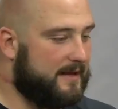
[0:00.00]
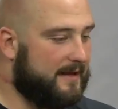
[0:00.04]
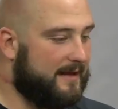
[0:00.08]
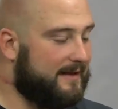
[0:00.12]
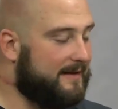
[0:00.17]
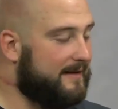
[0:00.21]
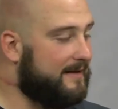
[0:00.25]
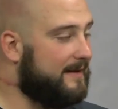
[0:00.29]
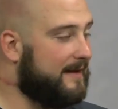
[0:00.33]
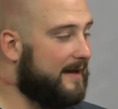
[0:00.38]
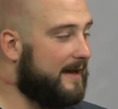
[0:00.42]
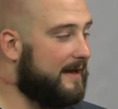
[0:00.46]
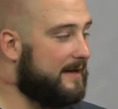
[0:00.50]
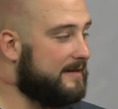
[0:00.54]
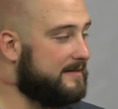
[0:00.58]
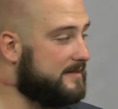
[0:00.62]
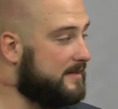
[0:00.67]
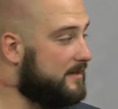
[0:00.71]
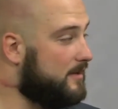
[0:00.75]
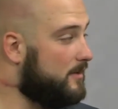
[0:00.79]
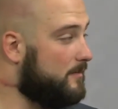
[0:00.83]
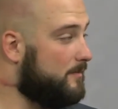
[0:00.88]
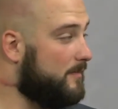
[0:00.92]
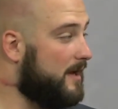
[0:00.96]
Any guys
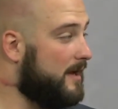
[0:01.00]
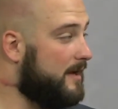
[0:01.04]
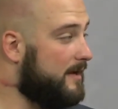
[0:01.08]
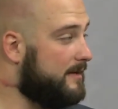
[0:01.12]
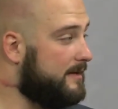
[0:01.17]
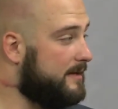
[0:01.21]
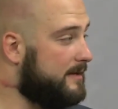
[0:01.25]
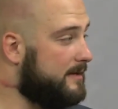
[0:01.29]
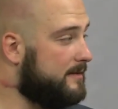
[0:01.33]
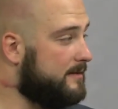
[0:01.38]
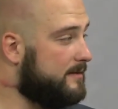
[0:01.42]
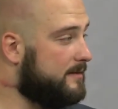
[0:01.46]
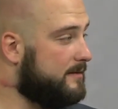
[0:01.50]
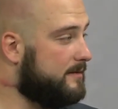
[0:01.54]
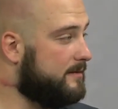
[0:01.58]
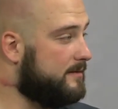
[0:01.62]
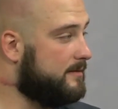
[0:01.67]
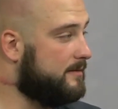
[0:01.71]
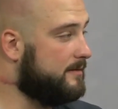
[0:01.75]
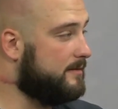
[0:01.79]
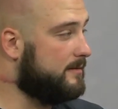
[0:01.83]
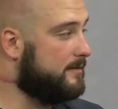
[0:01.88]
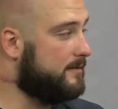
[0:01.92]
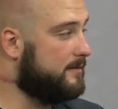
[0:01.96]
that aren't buying in,
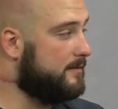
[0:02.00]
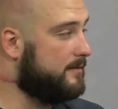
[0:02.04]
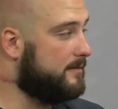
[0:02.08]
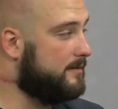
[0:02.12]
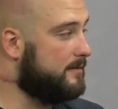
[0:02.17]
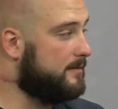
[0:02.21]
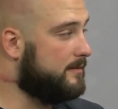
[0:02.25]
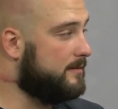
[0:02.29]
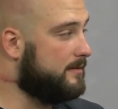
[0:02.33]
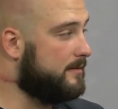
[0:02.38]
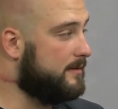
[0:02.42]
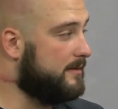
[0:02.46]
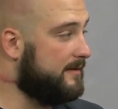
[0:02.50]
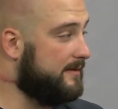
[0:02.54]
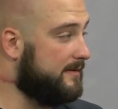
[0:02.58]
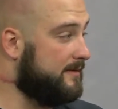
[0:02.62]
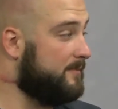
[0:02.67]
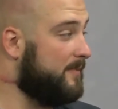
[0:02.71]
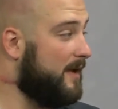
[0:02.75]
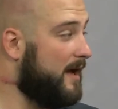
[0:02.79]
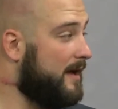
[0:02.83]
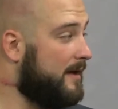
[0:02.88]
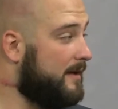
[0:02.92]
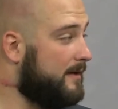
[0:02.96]
either
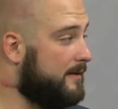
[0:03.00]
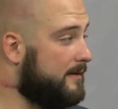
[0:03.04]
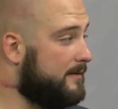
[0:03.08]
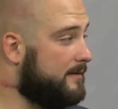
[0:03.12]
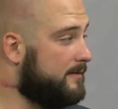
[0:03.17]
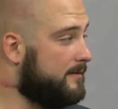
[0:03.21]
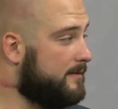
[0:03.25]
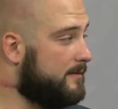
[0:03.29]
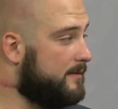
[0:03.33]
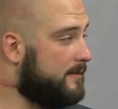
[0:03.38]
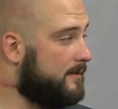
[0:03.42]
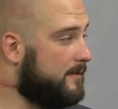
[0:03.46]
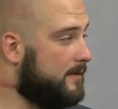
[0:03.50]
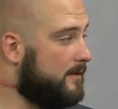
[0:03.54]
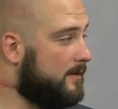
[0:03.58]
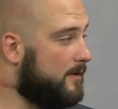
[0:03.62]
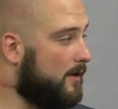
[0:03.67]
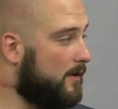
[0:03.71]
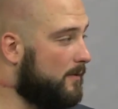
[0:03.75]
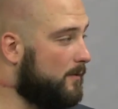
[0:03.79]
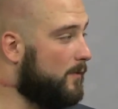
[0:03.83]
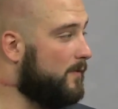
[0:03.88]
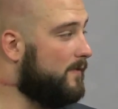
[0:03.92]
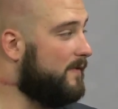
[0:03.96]
buy in
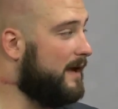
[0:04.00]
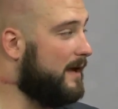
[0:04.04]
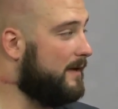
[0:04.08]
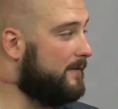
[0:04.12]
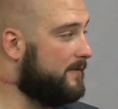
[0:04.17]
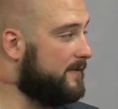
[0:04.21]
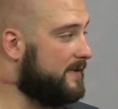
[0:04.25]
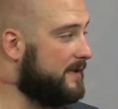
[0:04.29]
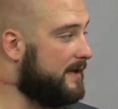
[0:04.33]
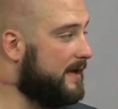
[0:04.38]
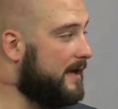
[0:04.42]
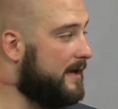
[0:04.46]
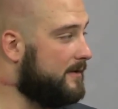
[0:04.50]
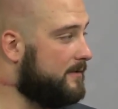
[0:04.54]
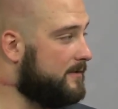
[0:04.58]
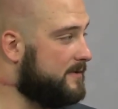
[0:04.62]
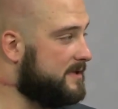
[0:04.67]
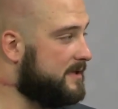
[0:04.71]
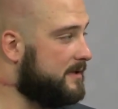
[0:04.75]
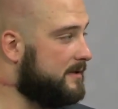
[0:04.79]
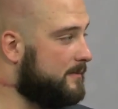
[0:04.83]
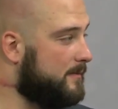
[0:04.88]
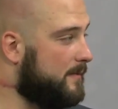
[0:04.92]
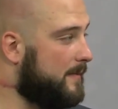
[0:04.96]
or move out for the guy
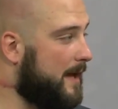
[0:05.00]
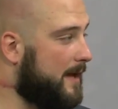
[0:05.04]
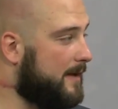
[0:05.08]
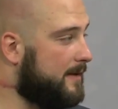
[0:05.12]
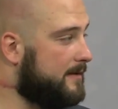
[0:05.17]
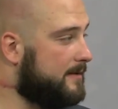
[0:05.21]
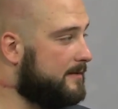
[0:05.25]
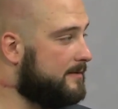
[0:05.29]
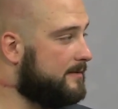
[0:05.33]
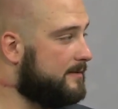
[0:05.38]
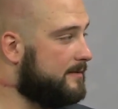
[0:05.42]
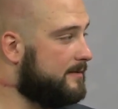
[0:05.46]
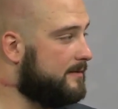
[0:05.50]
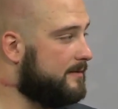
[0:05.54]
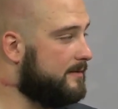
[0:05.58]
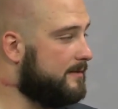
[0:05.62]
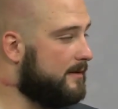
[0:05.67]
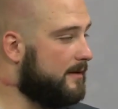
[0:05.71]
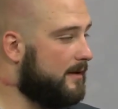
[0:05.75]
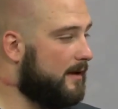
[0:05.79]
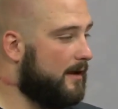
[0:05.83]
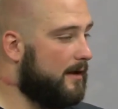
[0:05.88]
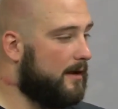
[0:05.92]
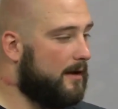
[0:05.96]
who's going to buy
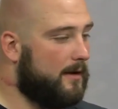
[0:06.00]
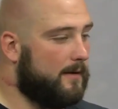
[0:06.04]
in.